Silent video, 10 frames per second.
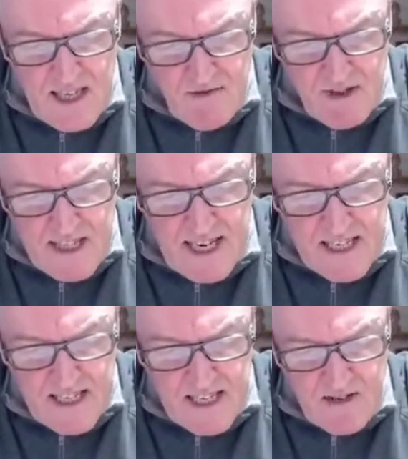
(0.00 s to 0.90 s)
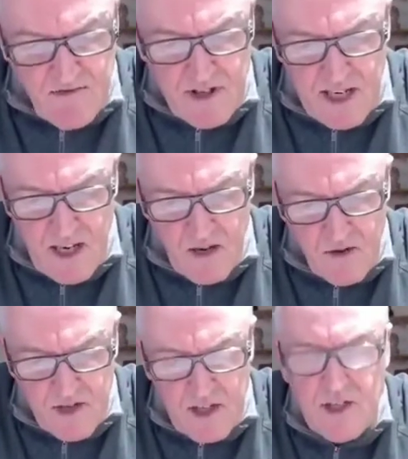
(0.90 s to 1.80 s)
irritating runny
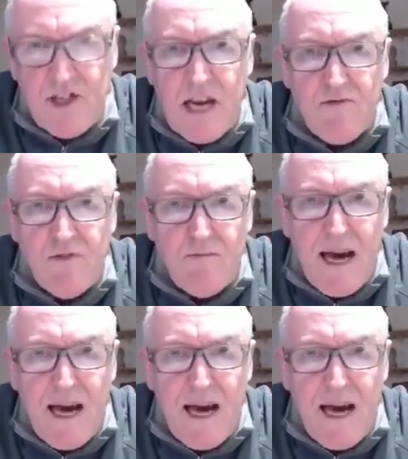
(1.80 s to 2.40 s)
nose and general